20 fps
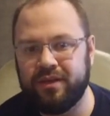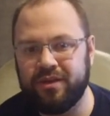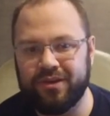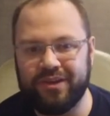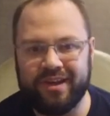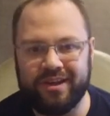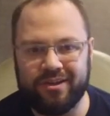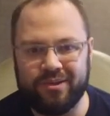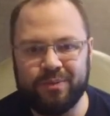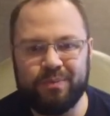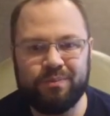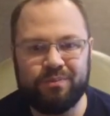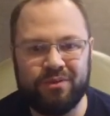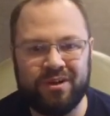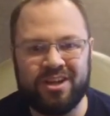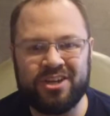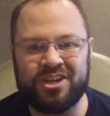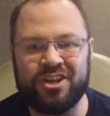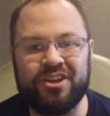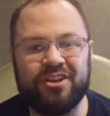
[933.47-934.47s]
Well,
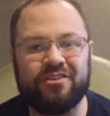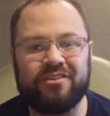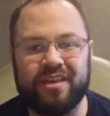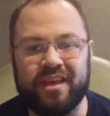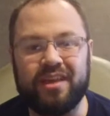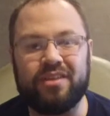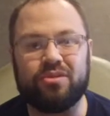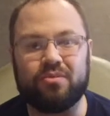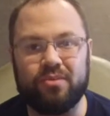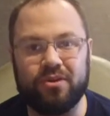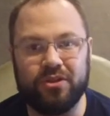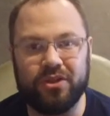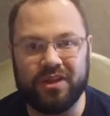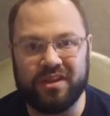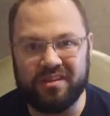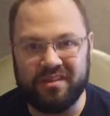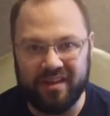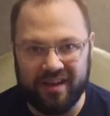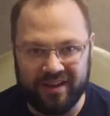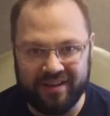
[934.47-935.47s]
brushing your teeth really
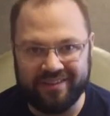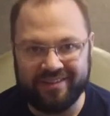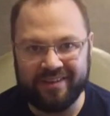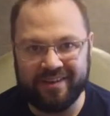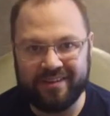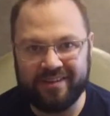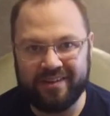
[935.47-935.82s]
doesn't.